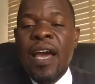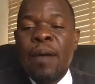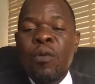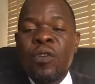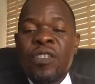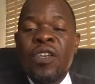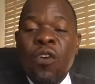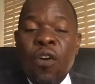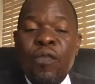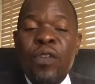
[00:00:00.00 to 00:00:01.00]
I must see
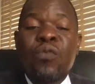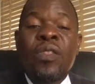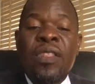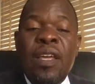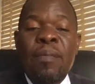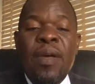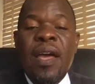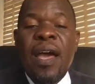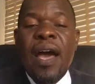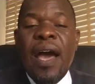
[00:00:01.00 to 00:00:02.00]
conflict with them
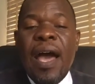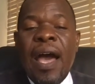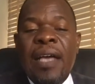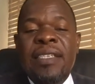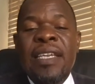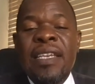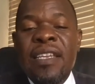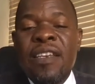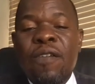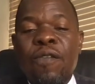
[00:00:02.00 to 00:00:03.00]
as a
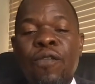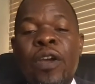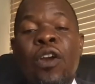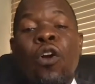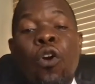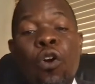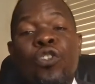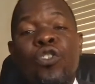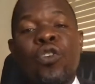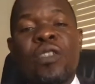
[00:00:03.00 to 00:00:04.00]
need for a
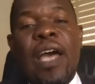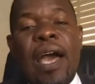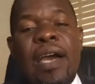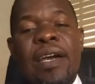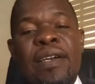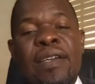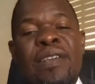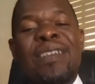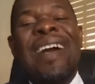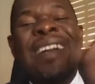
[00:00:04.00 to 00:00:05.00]
conscious
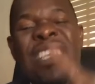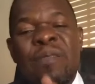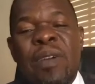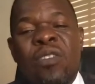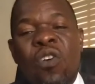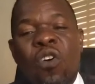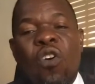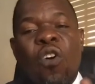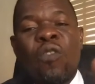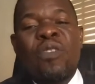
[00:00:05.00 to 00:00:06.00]
rearrangement
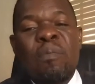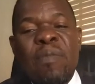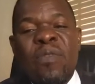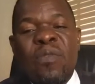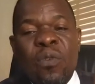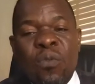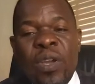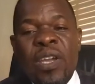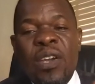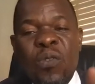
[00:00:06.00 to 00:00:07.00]
of the
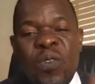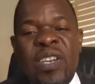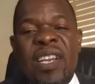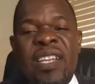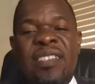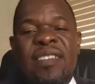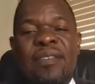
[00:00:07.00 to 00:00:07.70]
way we relate.